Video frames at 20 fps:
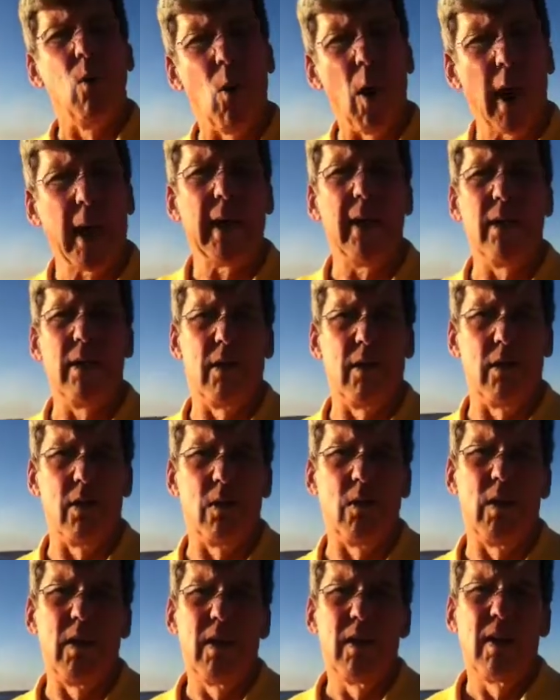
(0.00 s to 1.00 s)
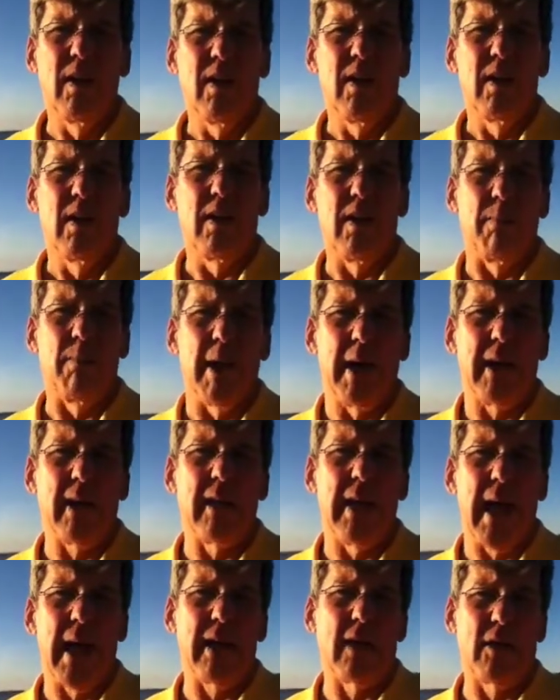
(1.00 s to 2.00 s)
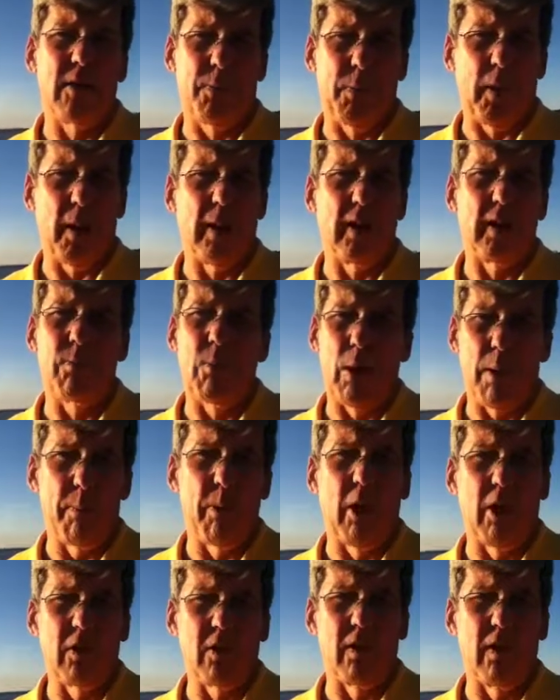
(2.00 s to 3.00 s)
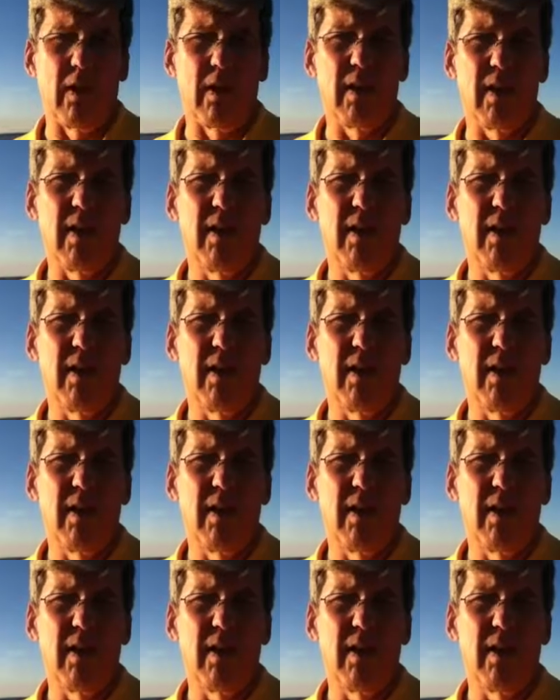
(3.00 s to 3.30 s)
What can you do to make that experience more personal?